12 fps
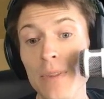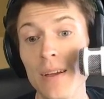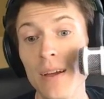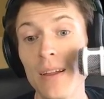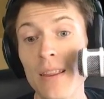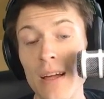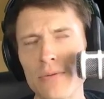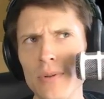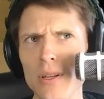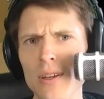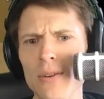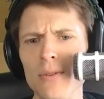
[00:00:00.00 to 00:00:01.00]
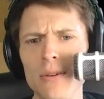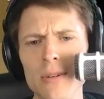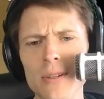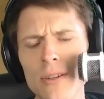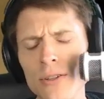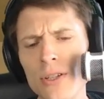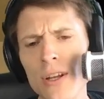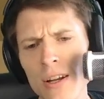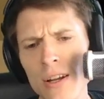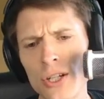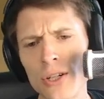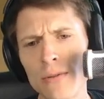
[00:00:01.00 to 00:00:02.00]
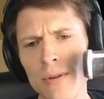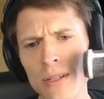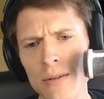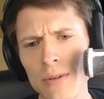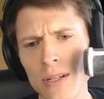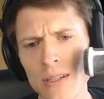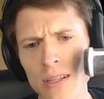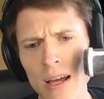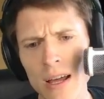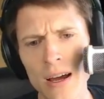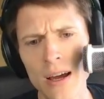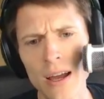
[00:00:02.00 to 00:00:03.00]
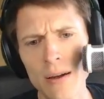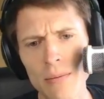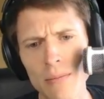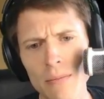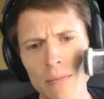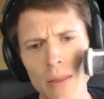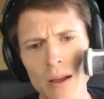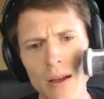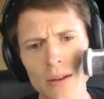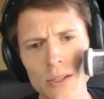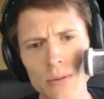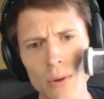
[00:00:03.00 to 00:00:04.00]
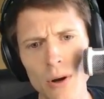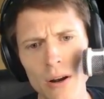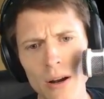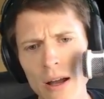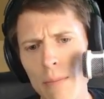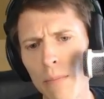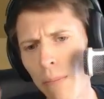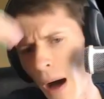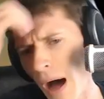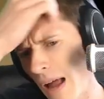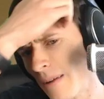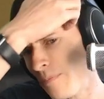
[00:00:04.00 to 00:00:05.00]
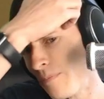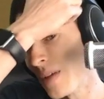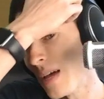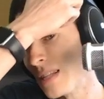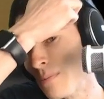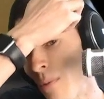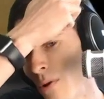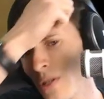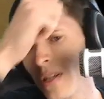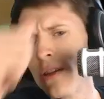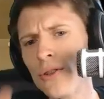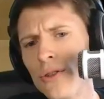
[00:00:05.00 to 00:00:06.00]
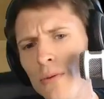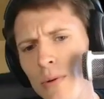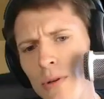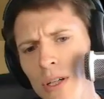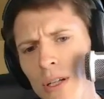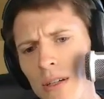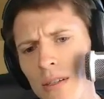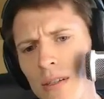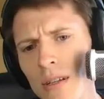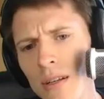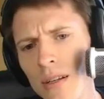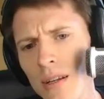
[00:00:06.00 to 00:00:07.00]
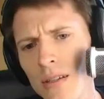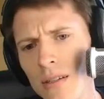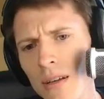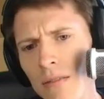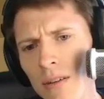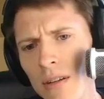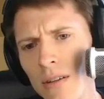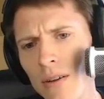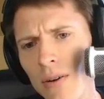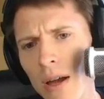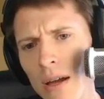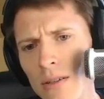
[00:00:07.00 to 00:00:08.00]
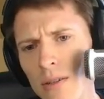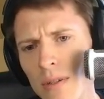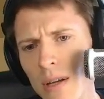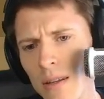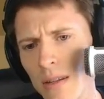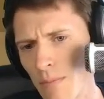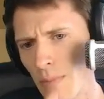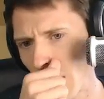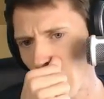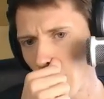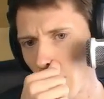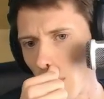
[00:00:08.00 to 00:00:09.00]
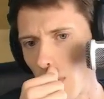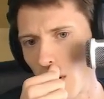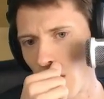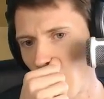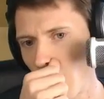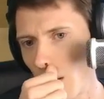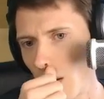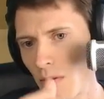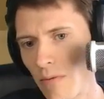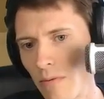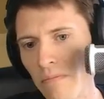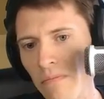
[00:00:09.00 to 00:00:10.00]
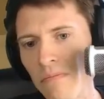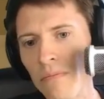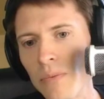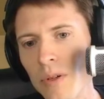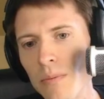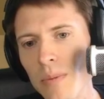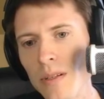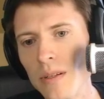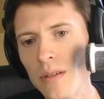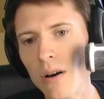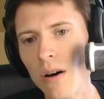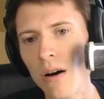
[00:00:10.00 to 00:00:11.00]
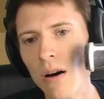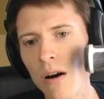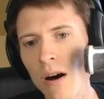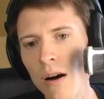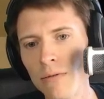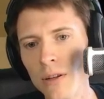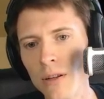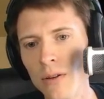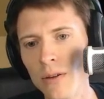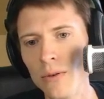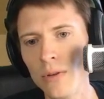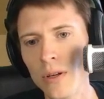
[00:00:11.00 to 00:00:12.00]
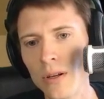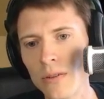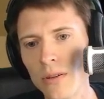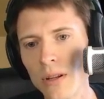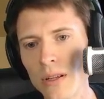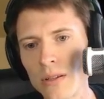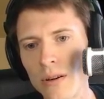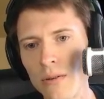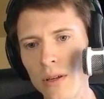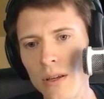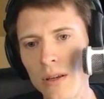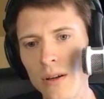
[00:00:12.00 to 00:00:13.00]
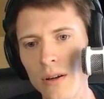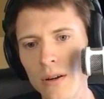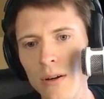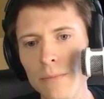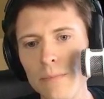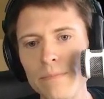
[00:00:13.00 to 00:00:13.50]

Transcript: That's really the only reason. There's an additional reason, which is that I am smart. But it's mostly the super geniusness of it. Okay, so he's got this backward pawn, which means he's awfully losing. So let's go here.